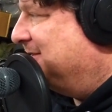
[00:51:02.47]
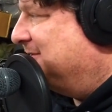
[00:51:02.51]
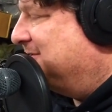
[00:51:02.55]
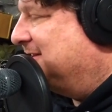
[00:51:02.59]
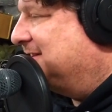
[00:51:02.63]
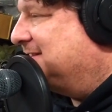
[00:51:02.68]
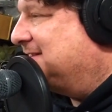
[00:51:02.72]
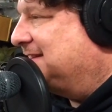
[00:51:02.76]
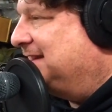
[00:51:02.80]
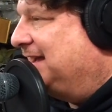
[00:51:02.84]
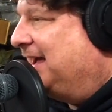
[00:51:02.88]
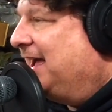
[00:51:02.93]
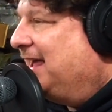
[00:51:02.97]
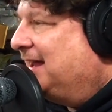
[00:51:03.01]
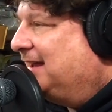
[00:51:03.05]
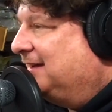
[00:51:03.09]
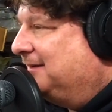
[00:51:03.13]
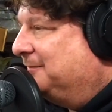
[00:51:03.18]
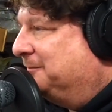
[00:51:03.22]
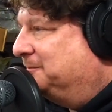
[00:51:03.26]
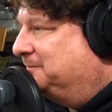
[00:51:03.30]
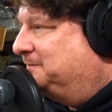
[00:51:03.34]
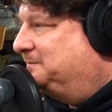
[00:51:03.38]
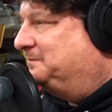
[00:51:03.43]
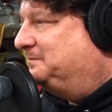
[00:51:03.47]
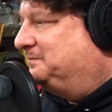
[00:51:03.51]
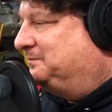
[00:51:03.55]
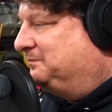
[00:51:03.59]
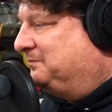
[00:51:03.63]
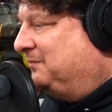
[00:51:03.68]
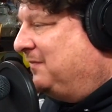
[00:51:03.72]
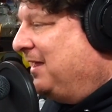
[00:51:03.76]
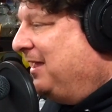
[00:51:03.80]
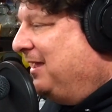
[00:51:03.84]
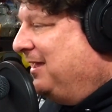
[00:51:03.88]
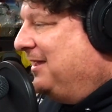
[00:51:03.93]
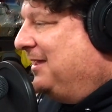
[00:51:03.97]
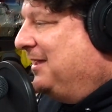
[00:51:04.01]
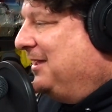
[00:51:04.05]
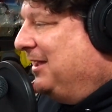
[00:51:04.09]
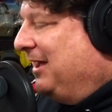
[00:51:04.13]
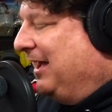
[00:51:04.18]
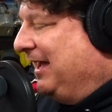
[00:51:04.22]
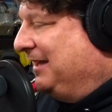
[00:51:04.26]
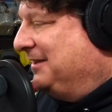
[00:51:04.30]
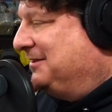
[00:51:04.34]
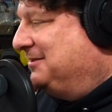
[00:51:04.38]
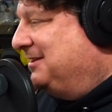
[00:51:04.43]
I had just gotten
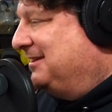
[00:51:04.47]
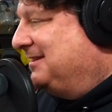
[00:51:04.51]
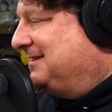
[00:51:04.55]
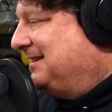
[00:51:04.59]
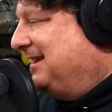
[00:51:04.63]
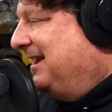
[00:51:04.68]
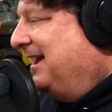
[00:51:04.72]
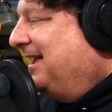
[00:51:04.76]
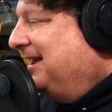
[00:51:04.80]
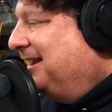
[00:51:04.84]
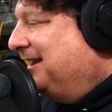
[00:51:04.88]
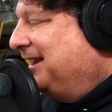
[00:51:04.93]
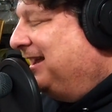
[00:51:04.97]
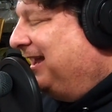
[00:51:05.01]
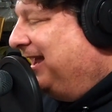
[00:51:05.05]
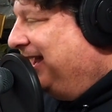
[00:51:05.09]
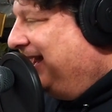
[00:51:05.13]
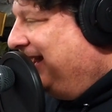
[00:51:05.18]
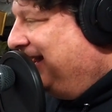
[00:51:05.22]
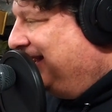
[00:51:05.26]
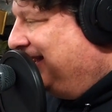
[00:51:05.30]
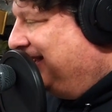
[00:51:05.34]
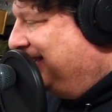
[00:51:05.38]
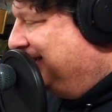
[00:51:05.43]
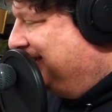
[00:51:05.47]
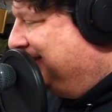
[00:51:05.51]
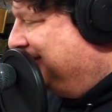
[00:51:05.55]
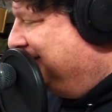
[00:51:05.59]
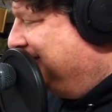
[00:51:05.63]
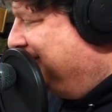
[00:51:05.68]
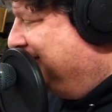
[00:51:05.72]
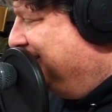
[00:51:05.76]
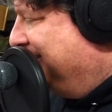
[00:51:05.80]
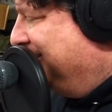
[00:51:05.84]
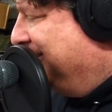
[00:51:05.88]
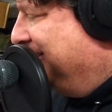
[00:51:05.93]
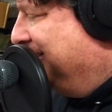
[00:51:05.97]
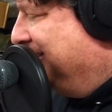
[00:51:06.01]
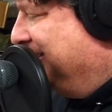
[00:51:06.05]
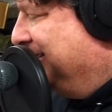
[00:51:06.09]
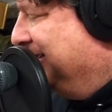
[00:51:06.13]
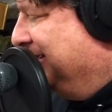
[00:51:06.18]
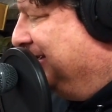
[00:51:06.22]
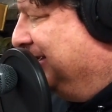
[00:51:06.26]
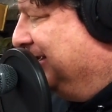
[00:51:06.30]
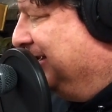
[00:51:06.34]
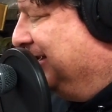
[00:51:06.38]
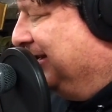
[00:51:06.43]
a
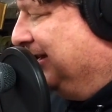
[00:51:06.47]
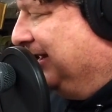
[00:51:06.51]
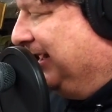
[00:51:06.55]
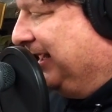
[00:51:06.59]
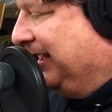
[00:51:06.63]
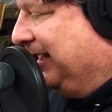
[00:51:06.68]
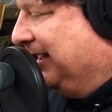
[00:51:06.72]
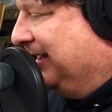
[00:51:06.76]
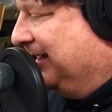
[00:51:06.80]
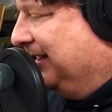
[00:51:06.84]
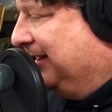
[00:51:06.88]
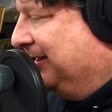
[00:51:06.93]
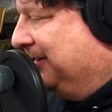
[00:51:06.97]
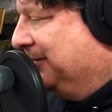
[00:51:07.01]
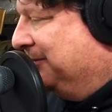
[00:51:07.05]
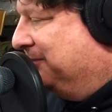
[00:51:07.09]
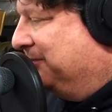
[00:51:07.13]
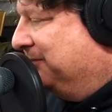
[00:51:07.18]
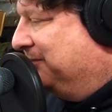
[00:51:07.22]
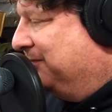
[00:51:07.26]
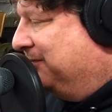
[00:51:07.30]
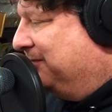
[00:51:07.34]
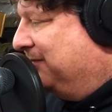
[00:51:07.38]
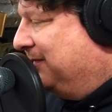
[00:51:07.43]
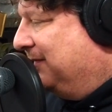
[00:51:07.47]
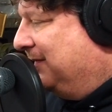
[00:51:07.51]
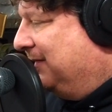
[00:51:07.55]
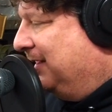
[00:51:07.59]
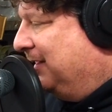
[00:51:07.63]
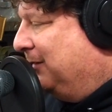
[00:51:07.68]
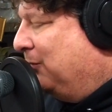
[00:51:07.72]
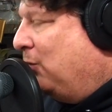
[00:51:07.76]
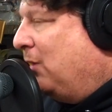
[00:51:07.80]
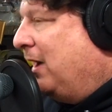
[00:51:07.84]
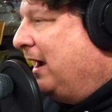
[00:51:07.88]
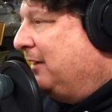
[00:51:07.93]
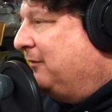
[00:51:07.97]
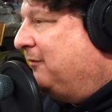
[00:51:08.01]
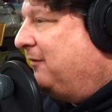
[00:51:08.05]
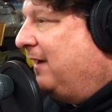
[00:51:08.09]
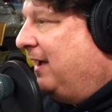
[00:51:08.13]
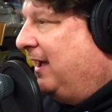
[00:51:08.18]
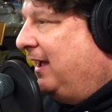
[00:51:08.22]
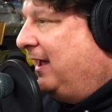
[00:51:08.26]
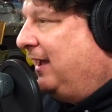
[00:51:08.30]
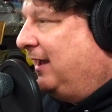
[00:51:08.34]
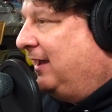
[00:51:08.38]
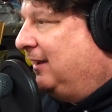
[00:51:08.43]
like a
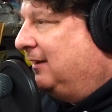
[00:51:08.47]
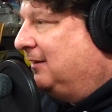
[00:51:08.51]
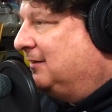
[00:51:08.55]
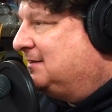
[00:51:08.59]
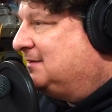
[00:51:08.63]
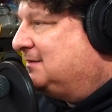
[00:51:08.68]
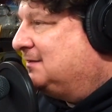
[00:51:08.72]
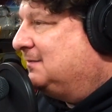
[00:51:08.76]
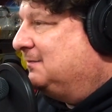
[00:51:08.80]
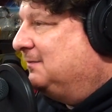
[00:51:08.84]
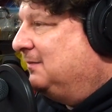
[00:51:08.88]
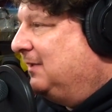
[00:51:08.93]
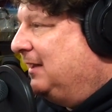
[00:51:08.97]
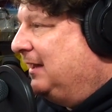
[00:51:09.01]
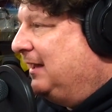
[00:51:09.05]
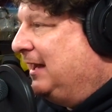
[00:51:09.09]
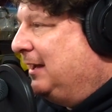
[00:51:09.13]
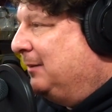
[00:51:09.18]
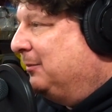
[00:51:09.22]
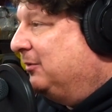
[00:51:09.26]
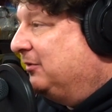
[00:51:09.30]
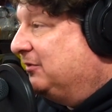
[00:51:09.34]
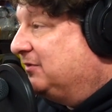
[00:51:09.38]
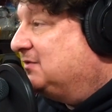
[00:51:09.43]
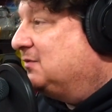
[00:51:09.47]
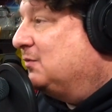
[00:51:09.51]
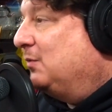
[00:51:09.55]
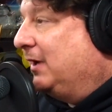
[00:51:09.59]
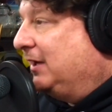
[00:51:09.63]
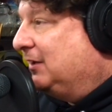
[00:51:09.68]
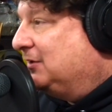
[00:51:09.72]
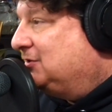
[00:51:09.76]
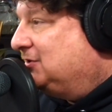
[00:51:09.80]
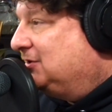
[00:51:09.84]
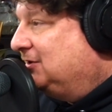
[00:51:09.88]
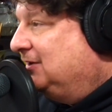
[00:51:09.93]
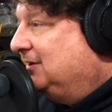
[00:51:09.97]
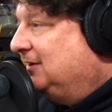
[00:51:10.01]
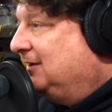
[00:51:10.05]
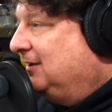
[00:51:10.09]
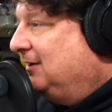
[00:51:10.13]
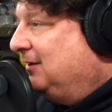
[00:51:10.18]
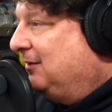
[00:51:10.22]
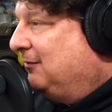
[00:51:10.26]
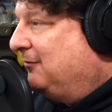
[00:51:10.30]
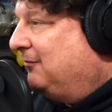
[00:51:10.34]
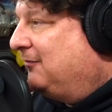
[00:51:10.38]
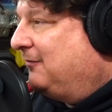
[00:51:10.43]
Wi-Fi enabled switch,
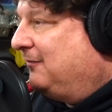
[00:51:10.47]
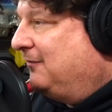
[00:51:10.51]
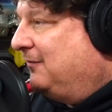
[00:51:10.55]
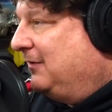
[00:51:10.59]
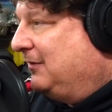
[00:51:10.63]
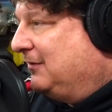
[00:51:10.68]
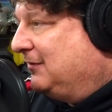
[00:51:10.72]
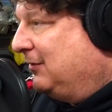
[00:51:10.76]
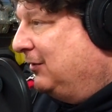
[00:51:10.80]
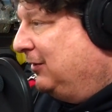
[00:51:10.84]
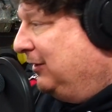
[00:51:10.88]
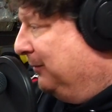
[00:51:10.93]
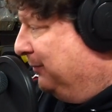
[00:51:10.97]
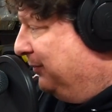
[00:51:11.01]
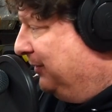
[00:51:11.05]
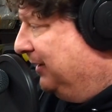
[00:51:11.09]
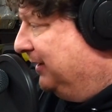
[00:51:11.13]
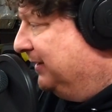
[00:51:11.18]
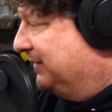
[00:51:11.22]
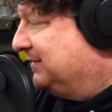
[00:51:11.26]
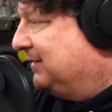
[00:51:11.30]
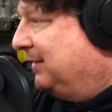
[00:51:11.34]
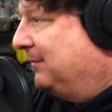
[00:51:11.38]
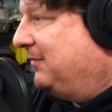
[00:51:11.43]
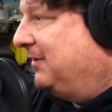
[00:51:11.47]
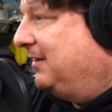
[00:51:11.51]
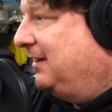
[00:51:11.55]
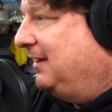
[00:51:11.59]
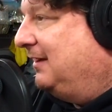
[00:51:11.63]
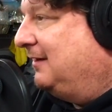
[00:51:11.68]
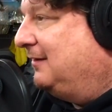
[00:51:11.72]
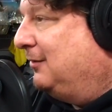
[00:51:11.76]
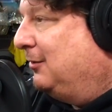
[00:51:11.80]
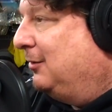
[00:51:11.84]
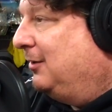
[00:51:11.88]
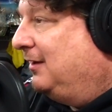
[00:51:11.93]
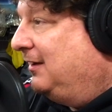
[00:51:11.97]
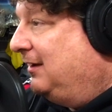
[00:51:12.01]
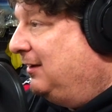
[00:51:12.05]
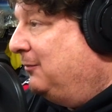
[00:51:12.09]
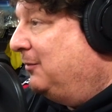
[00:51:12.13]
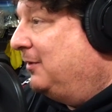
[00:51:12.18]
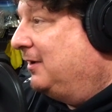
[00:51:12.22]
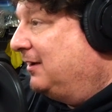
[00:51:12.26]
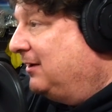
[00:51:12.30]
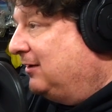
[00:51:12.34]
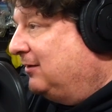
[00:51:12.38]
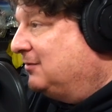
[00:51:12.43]
so you plug something into it and
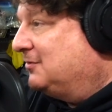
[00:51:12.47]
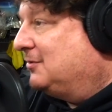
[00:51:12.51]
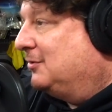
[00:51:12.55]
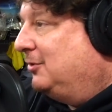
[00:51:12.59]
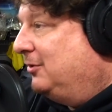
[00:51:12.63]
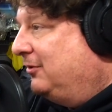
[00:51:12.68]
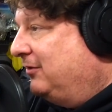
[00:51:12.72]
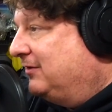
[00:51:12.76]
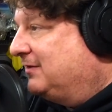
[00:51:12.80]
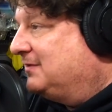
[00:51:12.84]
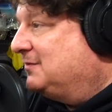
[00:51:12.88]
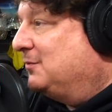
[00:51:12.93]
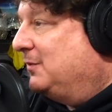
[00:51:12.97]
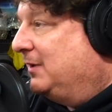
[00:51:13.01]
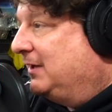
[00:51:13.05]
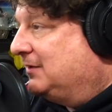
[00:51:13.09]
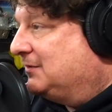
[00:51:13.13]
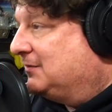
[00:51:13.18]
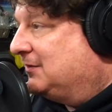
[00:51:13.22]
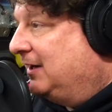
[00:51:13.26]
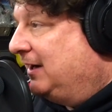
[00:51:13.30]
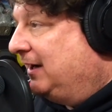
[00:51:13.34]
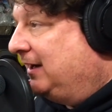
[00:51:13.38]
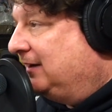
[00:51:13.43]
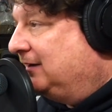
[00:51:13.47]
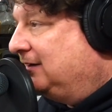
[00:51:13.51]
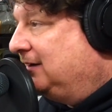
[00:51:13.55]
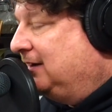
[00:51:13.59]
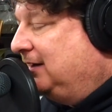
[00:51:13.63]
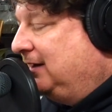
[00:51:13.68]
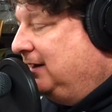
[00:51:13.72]
it would control the switch, right?